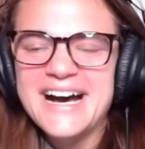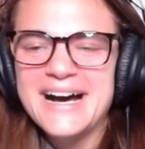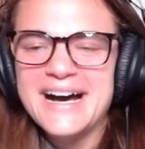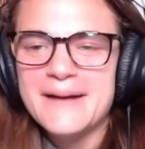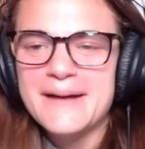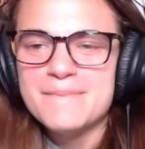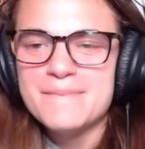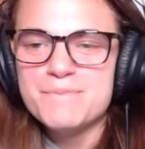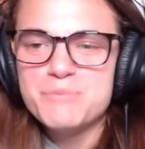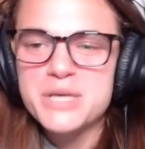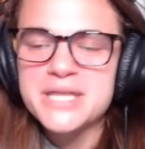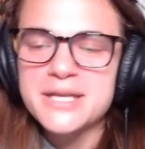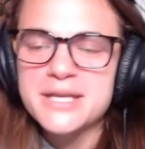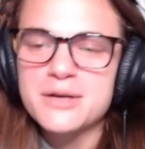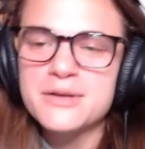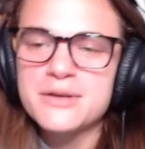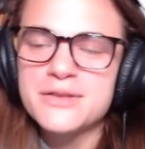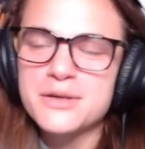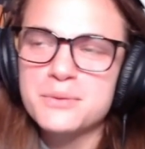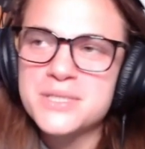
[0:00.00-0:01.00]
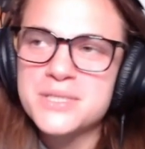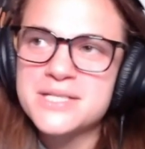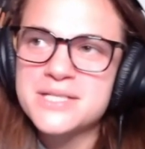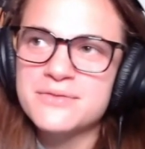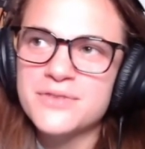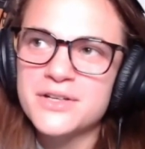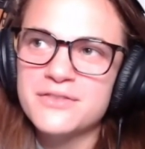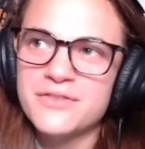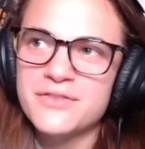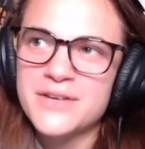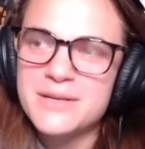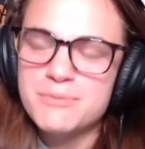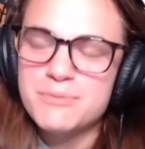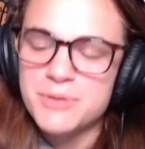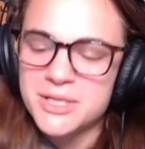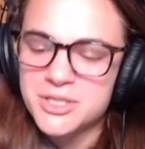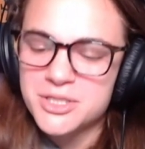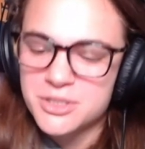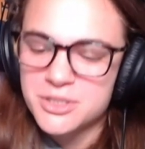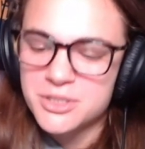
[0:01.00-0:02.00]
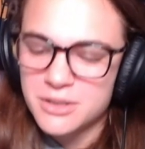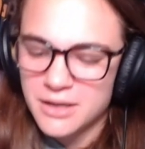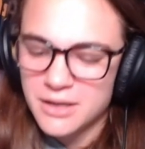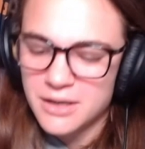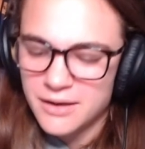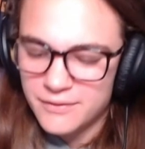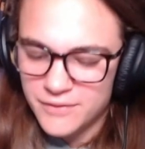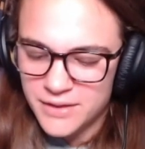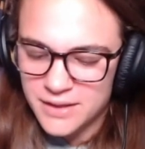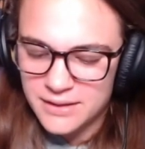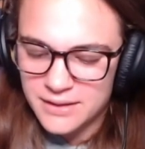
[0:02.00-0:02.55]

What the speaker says: But there was a very funny picture of